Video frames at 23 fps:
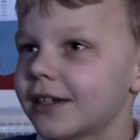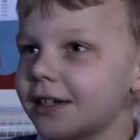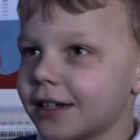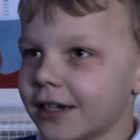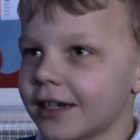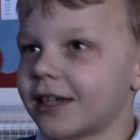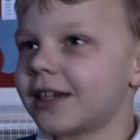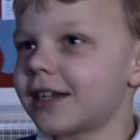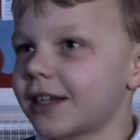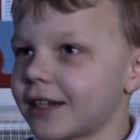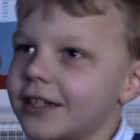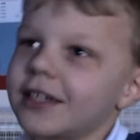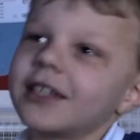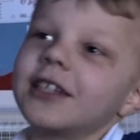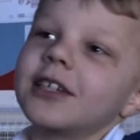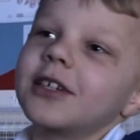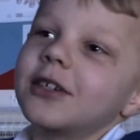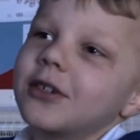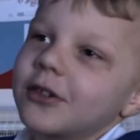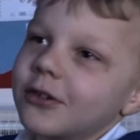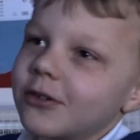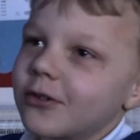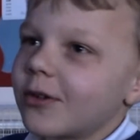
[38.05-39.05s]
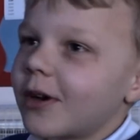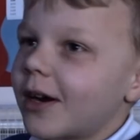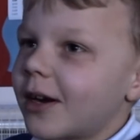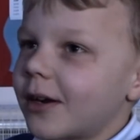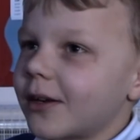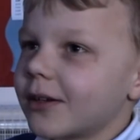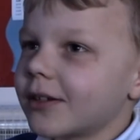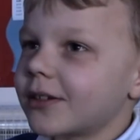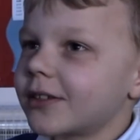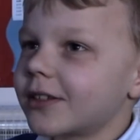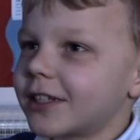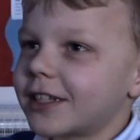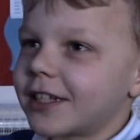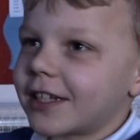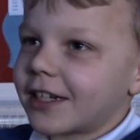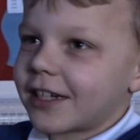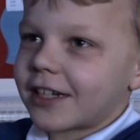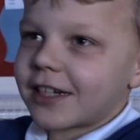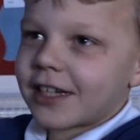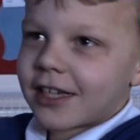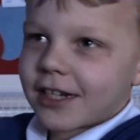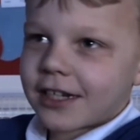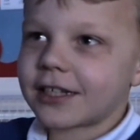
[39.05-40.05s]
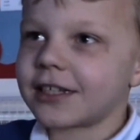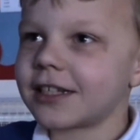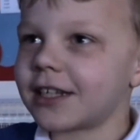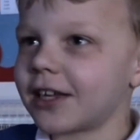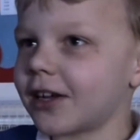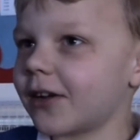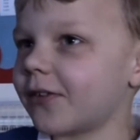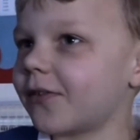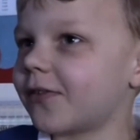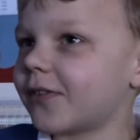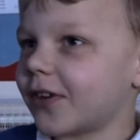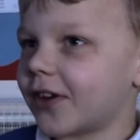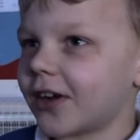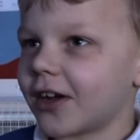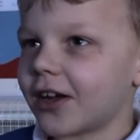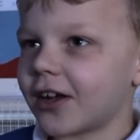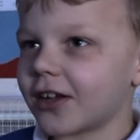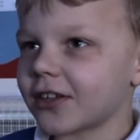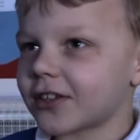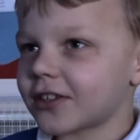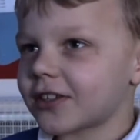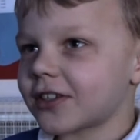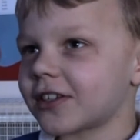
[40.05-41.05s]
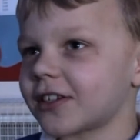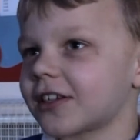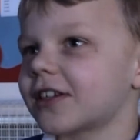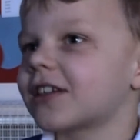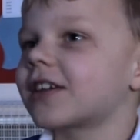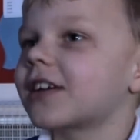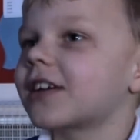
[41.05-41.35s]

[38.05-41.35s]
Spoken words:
and then see who stick gets there first.